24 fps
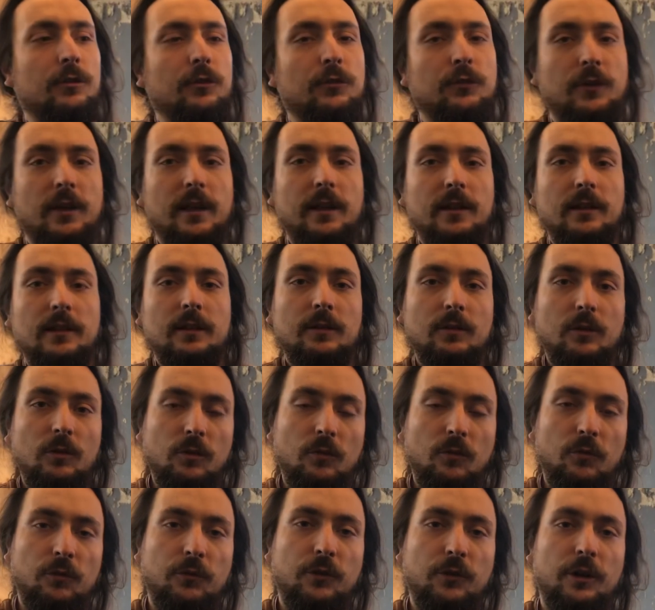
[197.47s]
of a
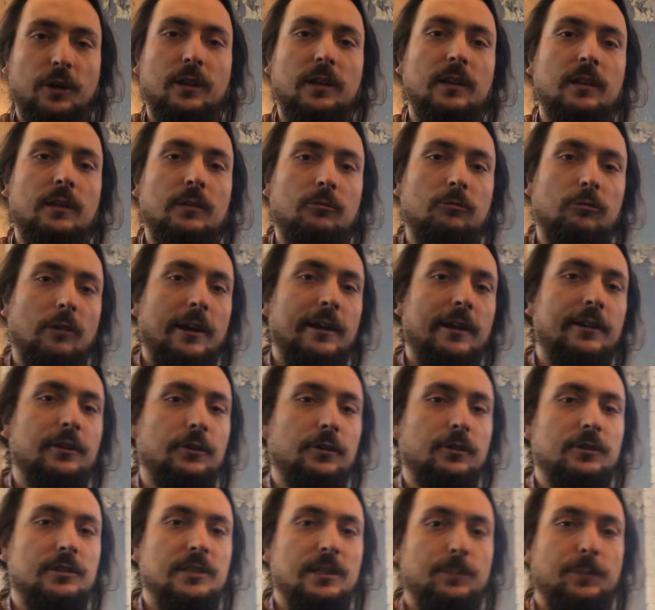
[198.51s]
very
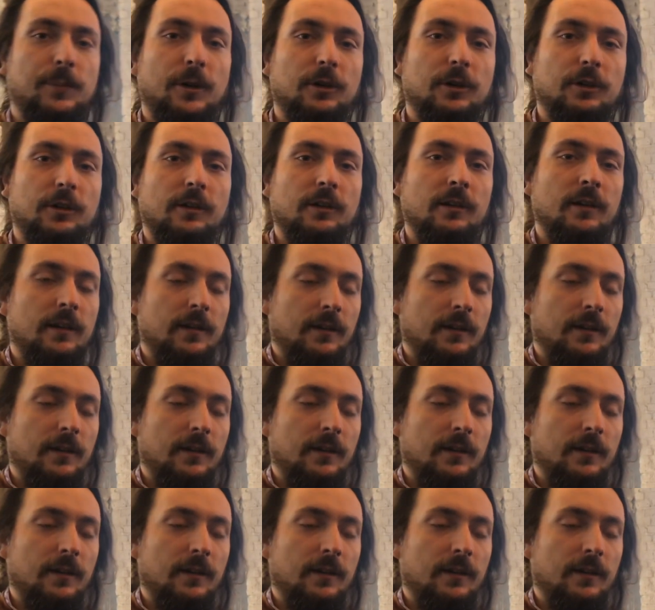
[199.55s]
granular debugger